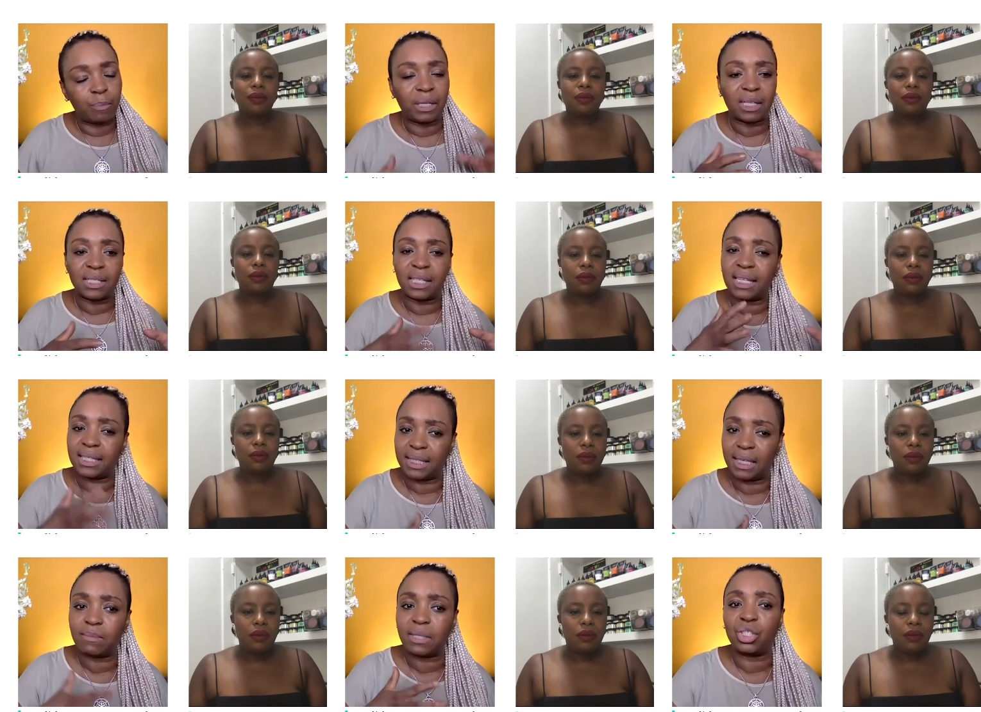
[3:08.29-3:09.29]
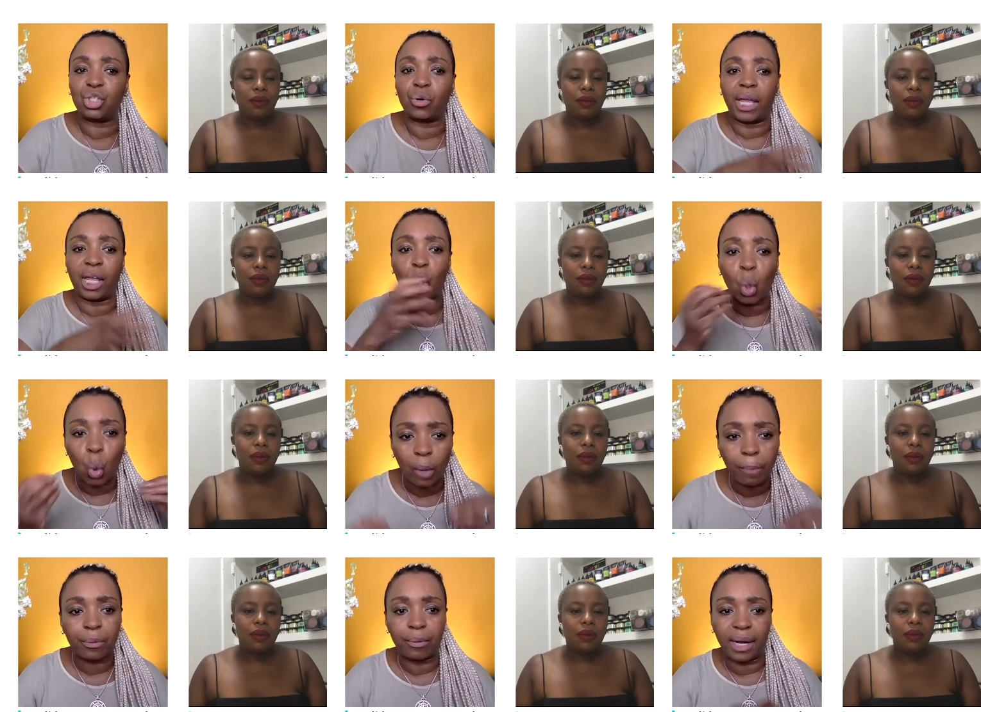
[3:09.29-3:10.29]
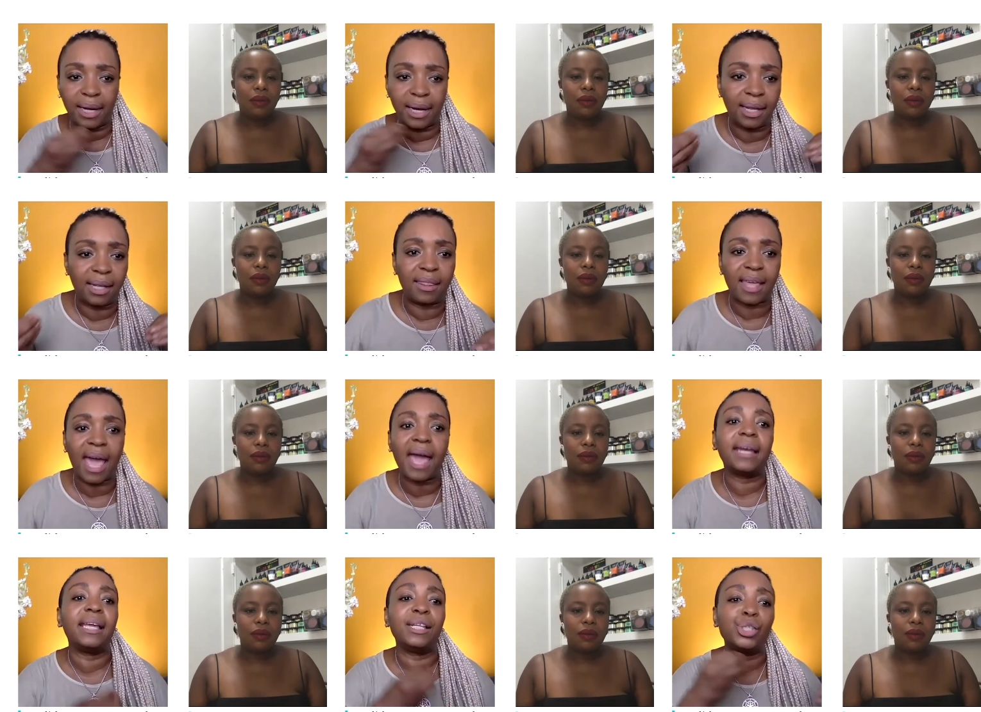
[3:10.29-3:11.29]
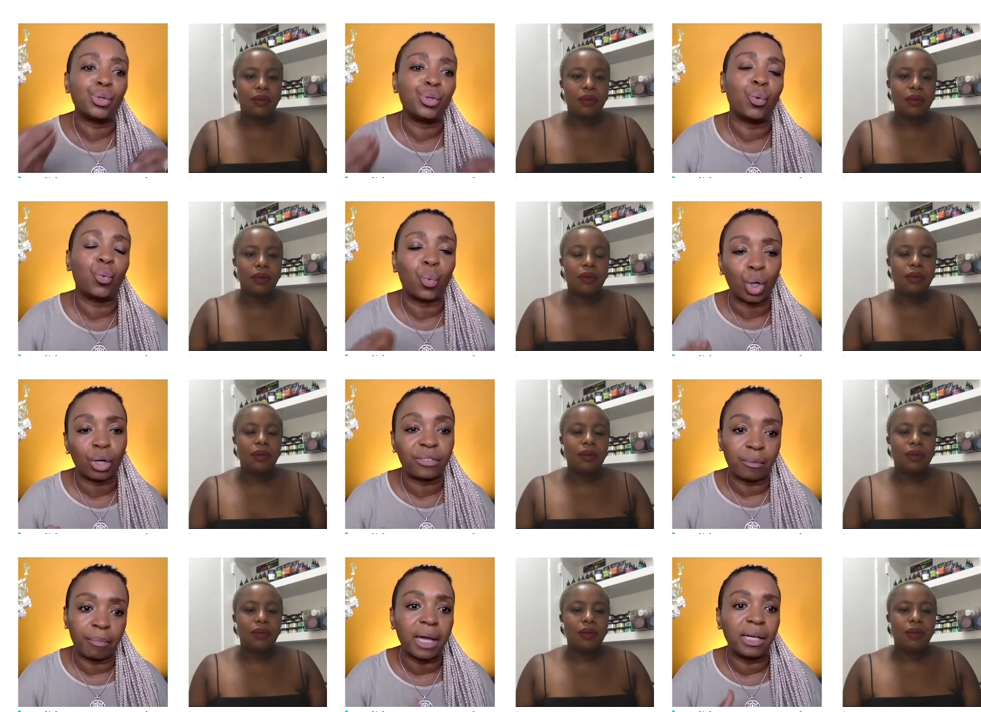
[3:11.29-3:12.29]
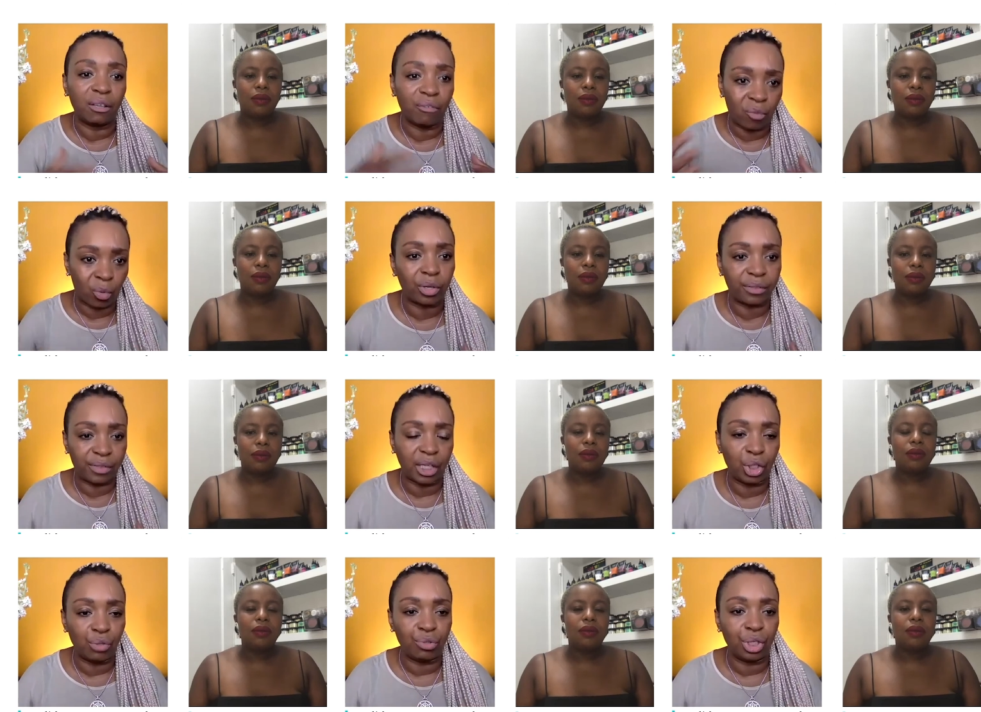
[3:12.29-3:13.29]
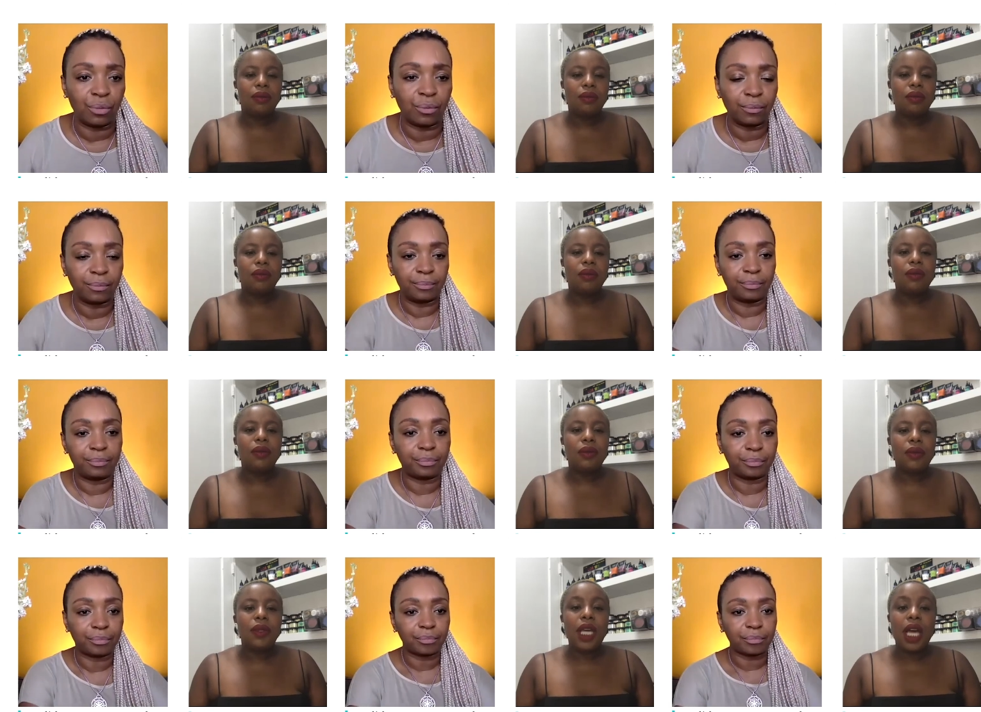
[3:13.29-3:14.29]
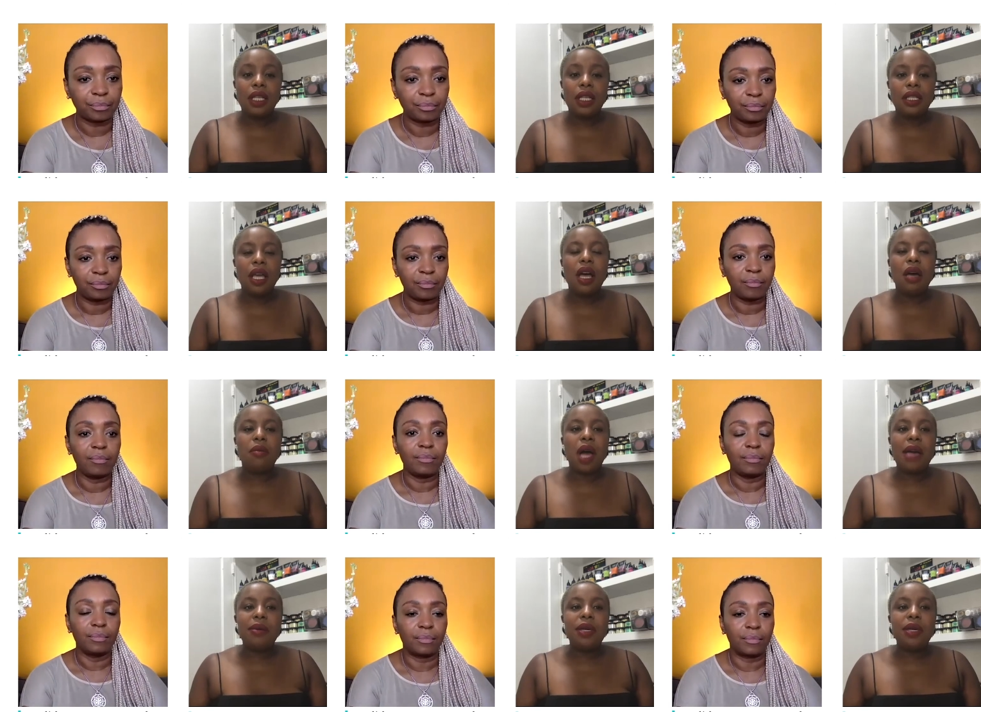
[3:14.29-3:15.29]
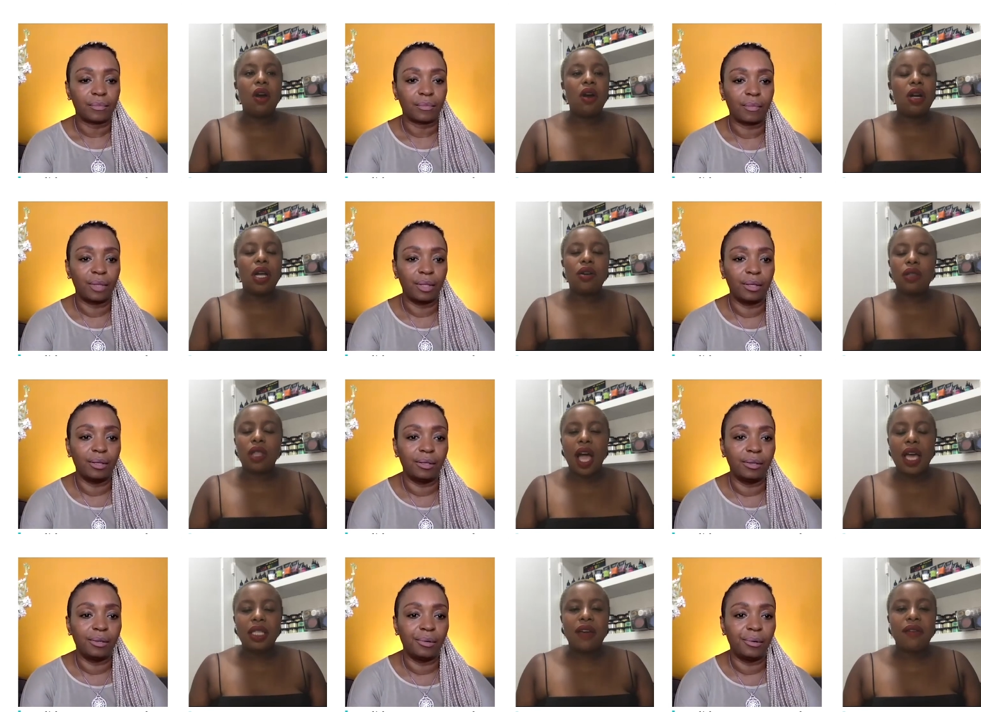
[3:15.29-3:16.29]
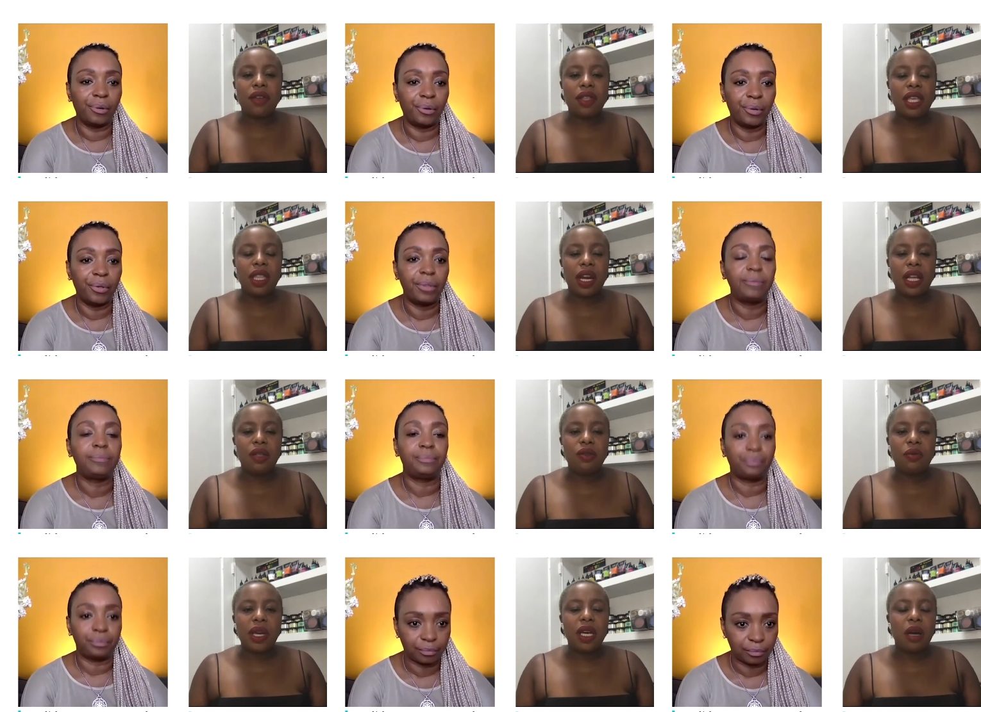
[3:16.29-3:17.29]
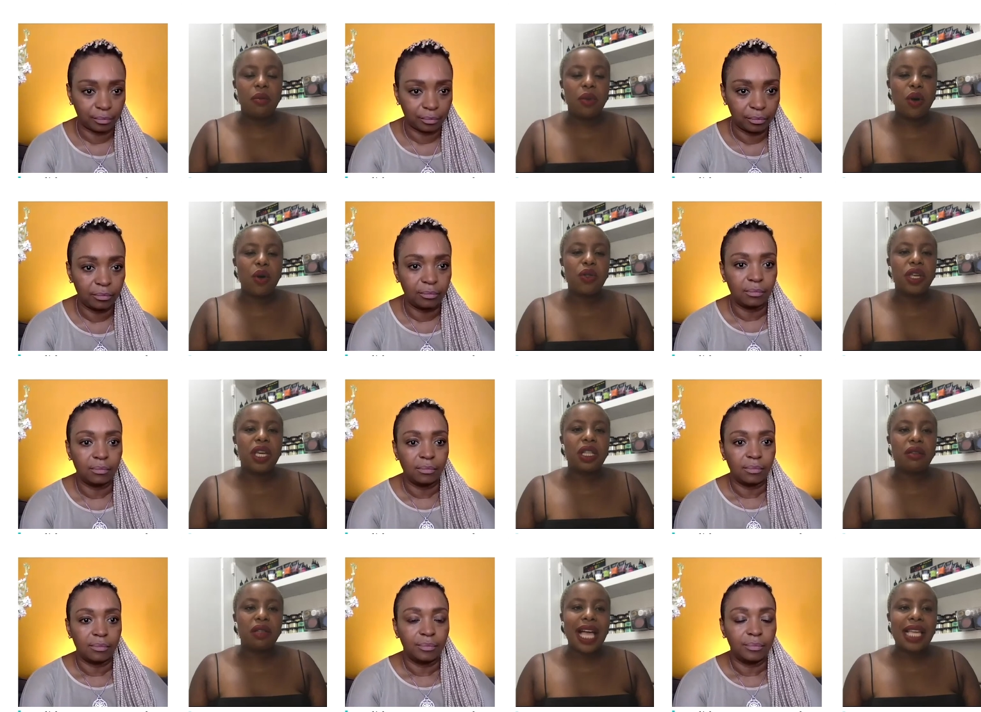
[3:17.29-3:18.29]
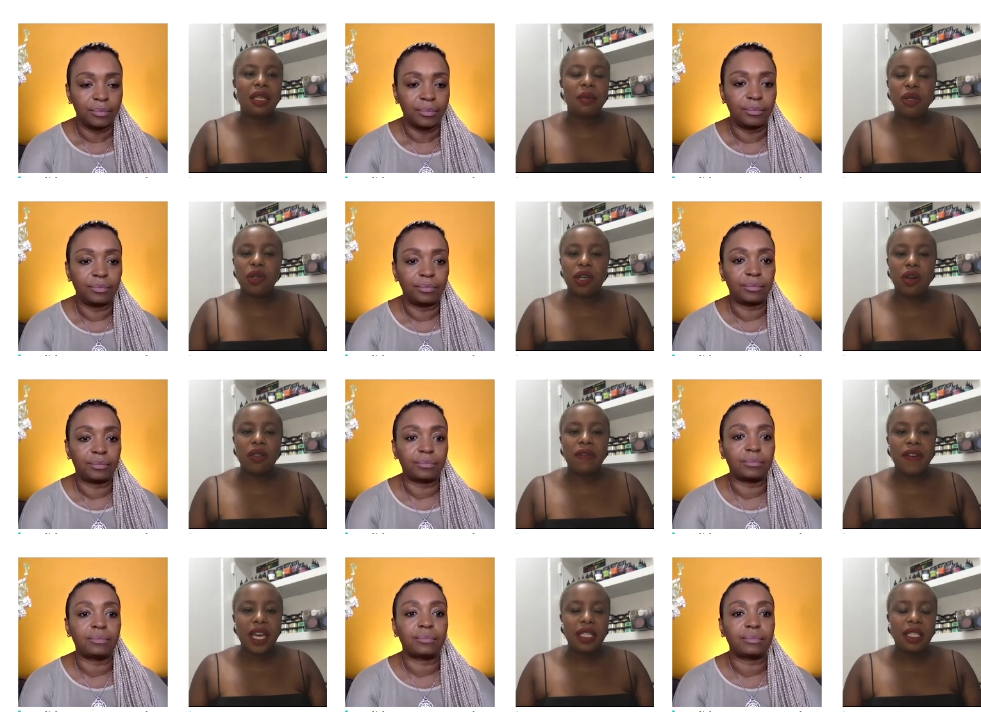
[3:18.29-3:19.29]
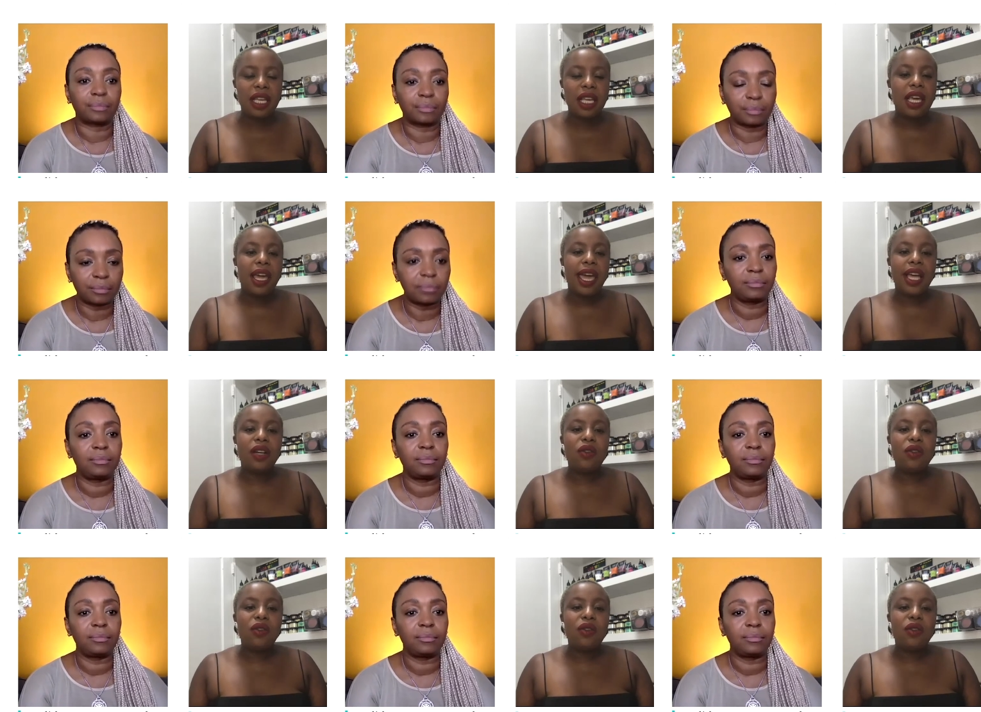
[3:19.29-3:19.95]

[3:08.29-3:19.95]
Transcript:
Speaker 1: because it seems that you're incorporating that into the work, the body of work that you do.
Speaker 2: Yes. Um, I mean, art underlies everything that I do with makeup, both in classic beauty on the face and on